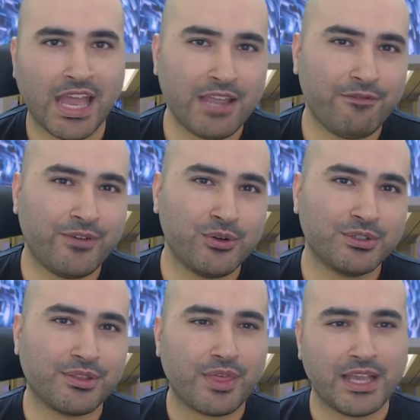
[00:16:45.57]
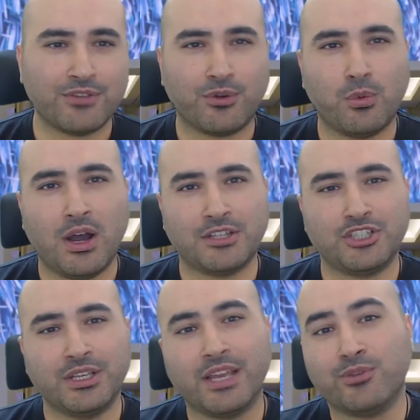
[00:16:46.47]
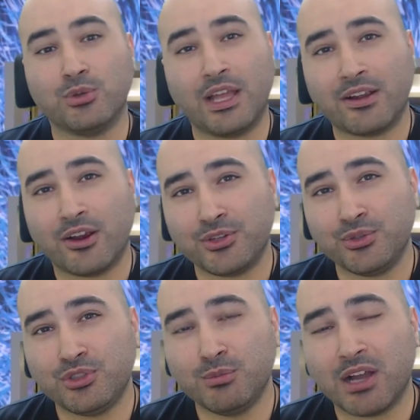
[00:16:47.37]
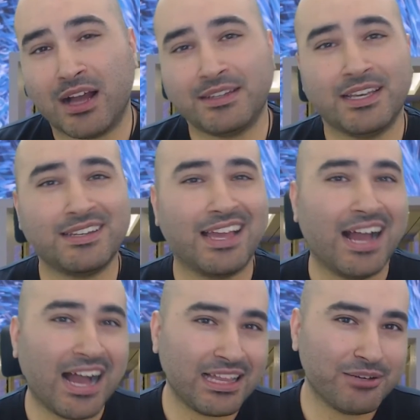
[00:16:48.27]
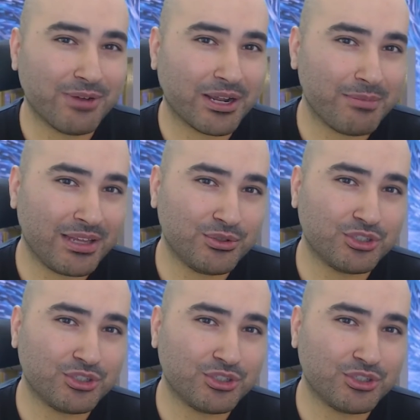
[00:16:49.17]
Hey folks, thanks for watching. If you like our YouTube content, I highly recommend you